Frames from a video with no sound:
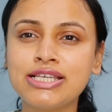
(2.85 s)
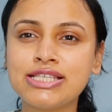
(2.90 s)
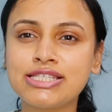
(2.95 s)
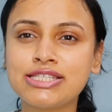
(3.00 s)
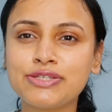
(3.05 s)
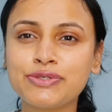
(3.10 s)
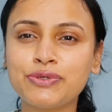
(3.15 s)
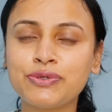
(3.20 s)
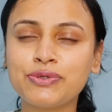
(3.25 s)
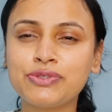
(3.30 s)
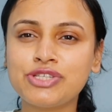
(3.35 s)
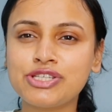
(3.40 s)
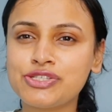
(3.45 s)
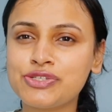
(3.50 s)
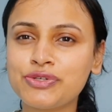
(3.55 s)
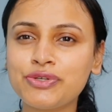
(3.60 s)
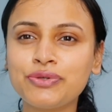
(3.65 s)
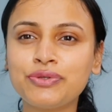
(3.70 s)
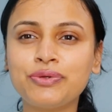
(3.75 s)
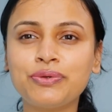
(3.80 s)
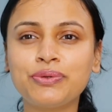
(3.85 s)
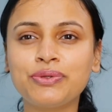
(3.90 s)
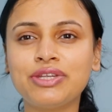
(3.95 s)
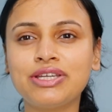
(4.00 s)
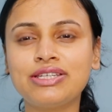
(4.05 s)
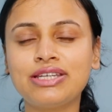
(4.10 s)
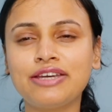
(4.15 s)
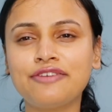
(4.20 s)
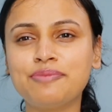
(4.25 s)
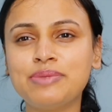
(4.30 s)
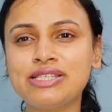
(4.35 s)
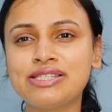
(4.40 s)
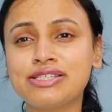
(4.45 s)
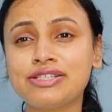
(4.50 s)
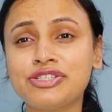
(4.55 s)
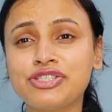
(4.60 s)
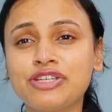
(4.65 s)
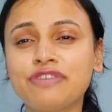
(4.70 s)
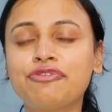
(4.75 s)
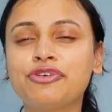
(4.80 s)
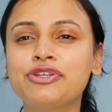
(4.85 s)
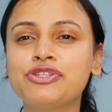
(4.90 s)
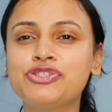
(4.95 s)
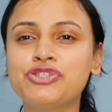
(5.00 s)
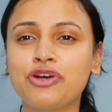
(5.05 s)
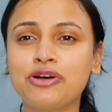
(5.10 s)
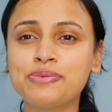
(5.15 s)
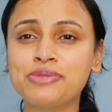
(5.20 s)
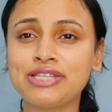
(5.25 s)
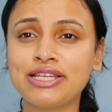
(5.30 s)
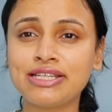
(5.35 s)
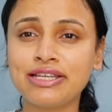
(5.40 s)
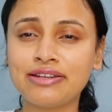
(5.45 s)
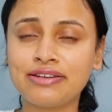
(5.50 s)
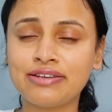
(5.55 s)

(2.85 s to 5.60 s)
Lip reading: So just so you know that I've been searching for jobs that are